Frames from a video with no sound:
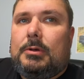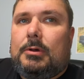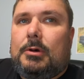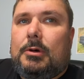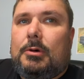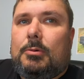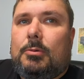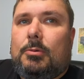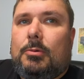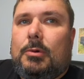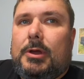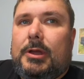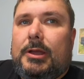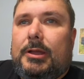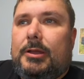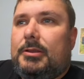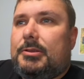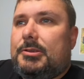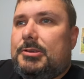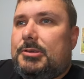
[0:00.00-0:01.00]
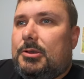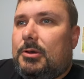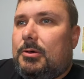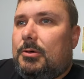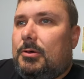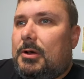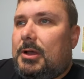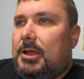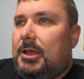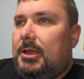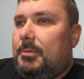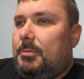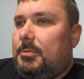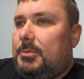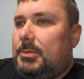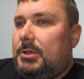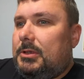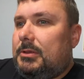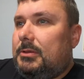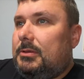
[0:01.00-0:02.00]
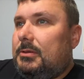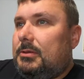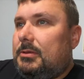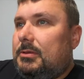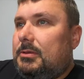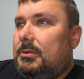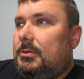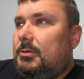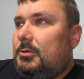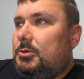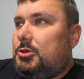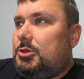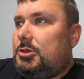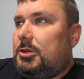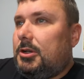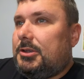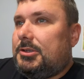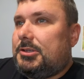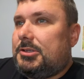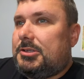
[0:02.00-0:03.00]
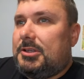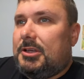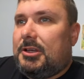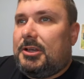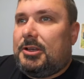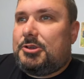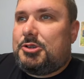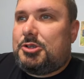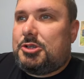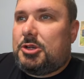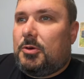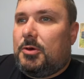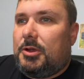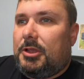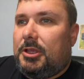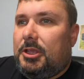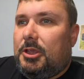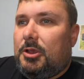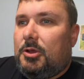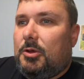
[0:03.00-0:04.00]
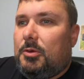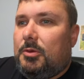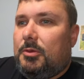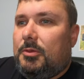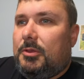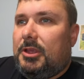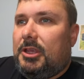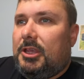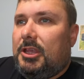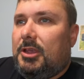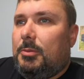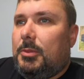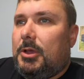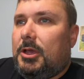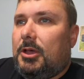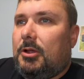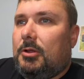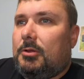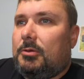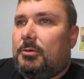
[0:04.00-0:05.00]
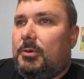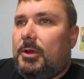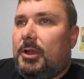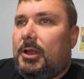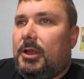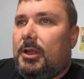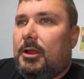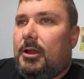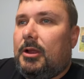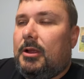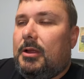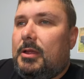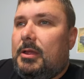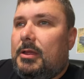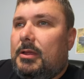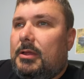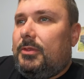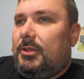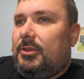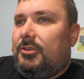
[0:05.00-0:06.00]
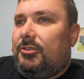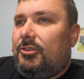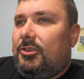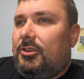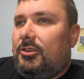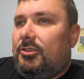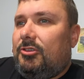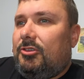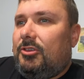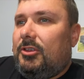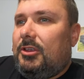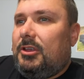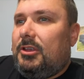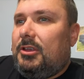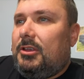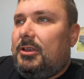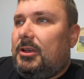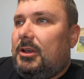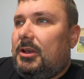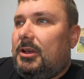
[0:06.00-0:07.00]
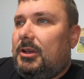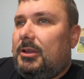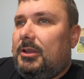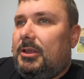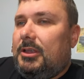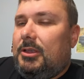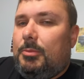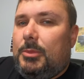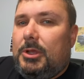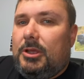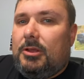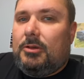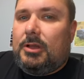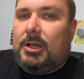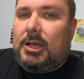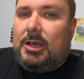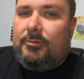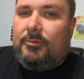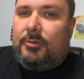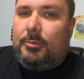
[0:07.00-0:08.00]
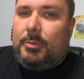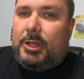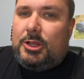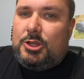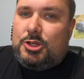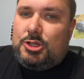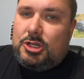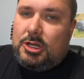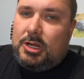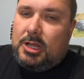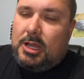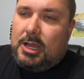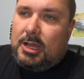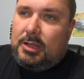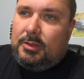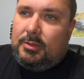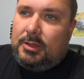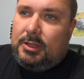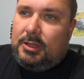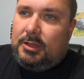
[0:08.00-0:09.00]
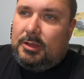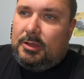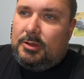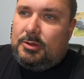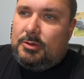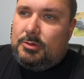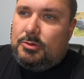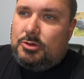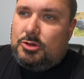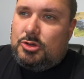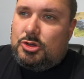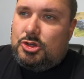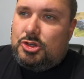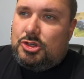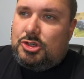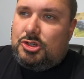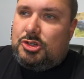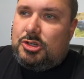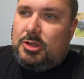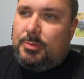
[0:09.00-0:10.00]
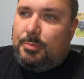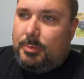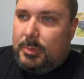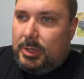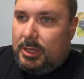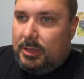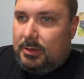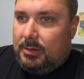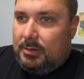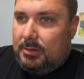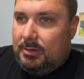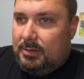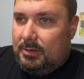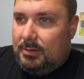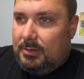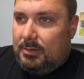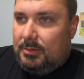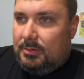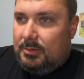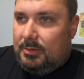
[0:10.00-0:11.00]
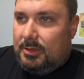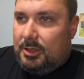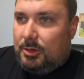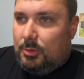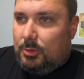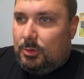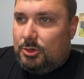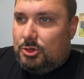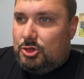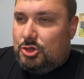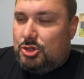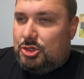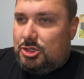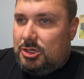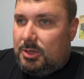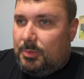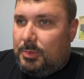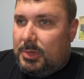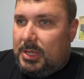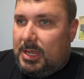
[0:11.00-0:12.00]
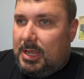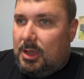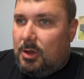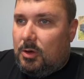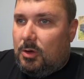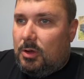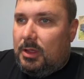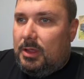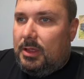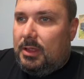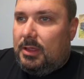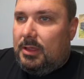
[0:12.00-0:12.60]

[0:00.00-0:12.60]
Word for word: All right, so I'm just showing you the email right here. This is the email confirmation on the shipment that was shipped out.